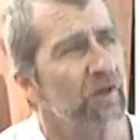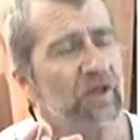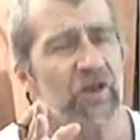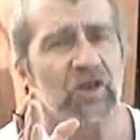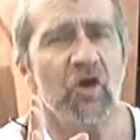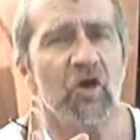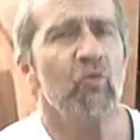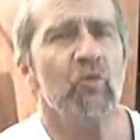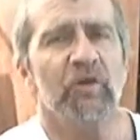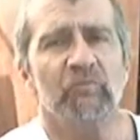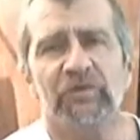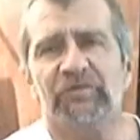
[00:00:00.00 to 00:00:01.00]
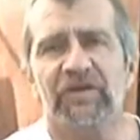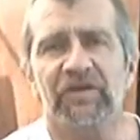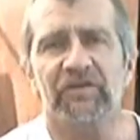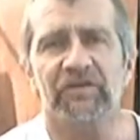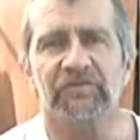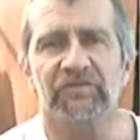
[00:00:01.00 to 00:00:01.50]
no one would say
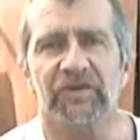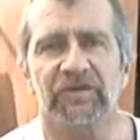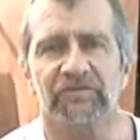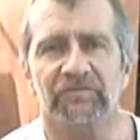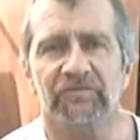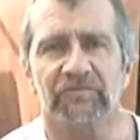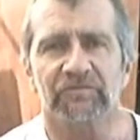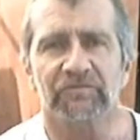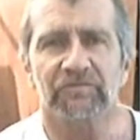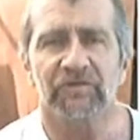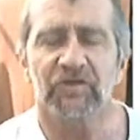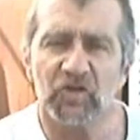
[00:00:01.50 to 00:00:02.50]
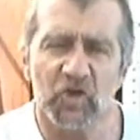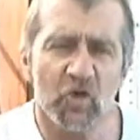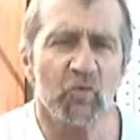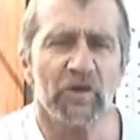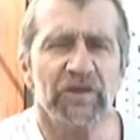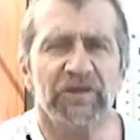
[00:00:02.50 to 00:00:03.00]
these things. No
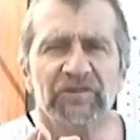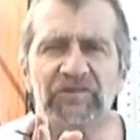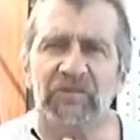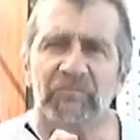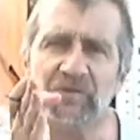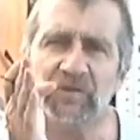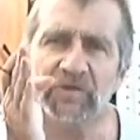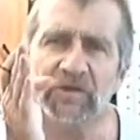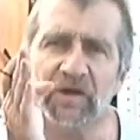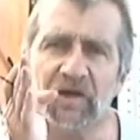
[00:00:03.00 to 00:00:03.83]
one except a